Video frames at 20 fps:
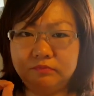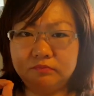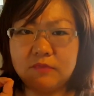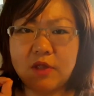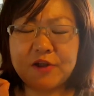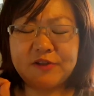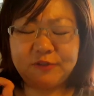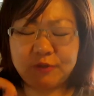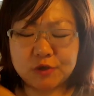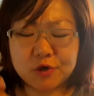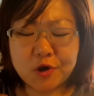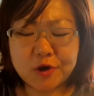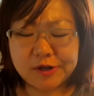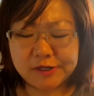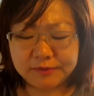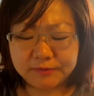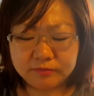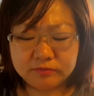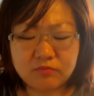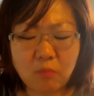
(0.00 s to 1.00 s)
That's so
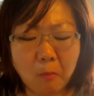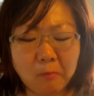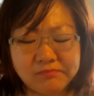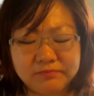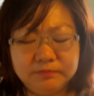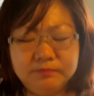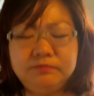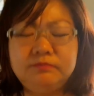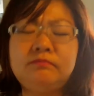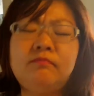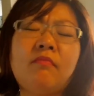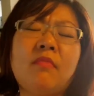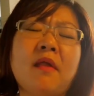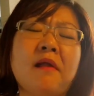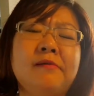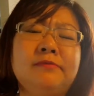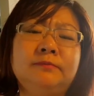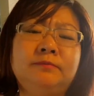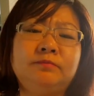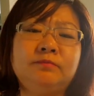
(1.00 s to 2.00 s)
good.
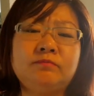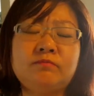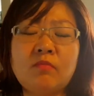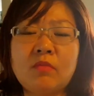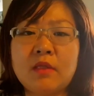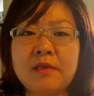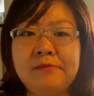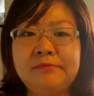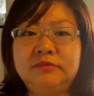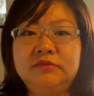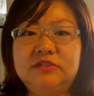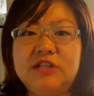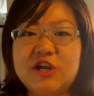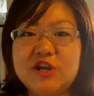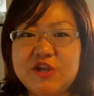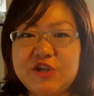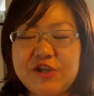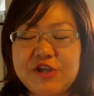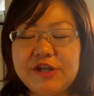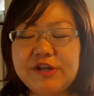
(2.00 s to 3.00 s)
The
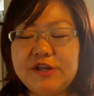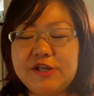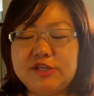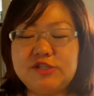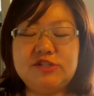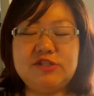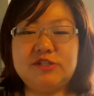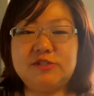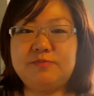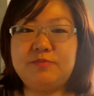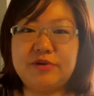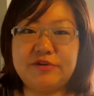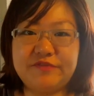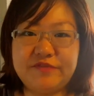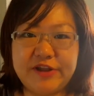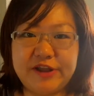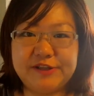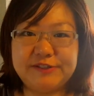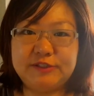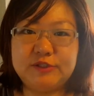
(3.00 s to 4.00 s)
heat is just
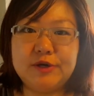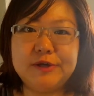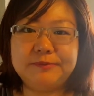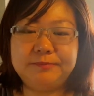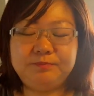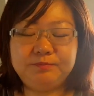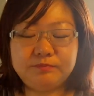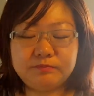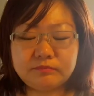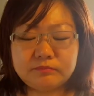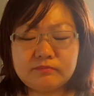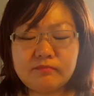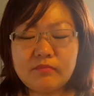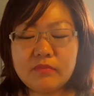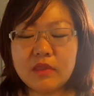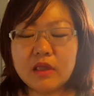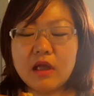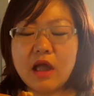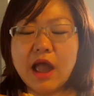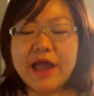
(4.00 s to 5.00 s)
perfect. It's good.
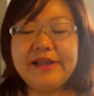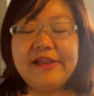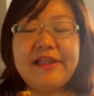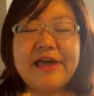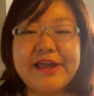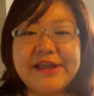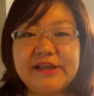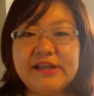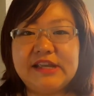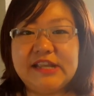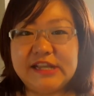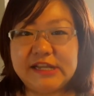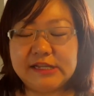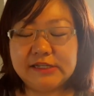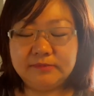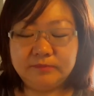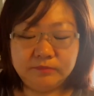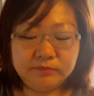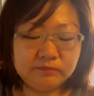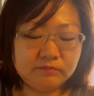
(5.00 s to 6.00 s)
I like
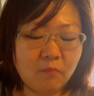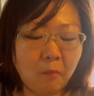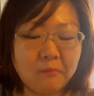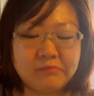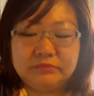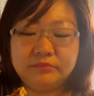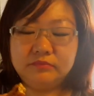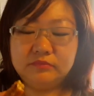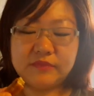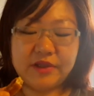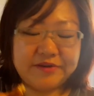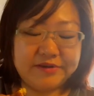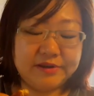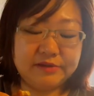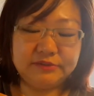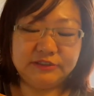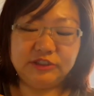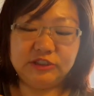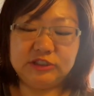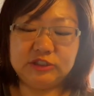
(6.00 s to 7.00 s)
heat, and that
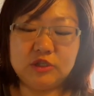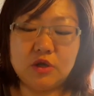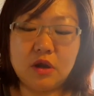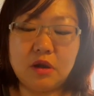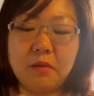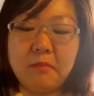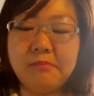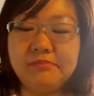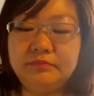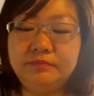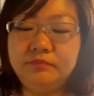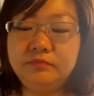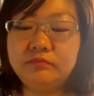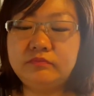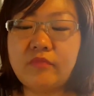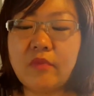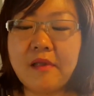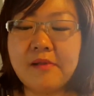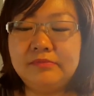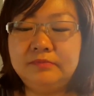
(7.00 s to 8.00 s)
was just good.
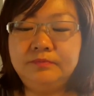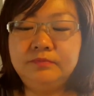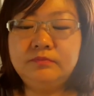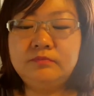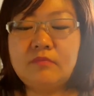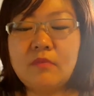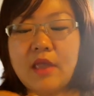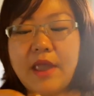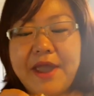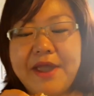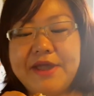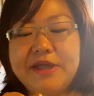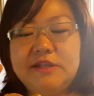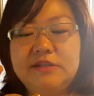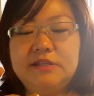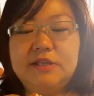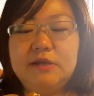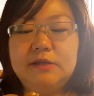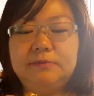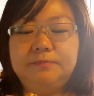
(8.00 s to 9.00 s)

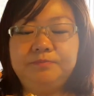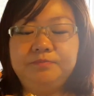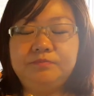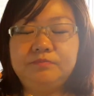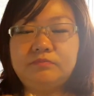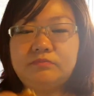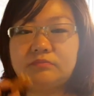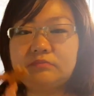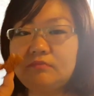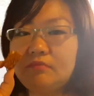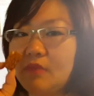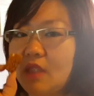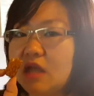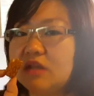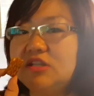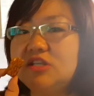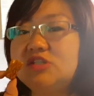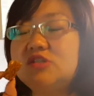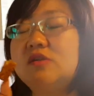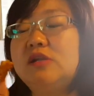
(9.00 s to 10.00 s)
And
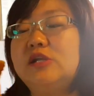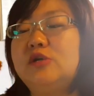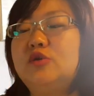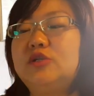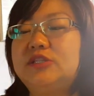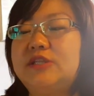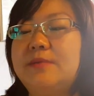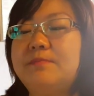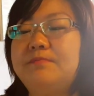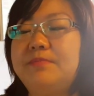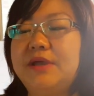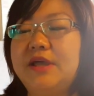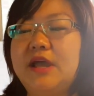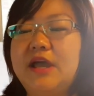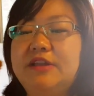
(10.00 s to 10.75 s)
this is really good tempeh.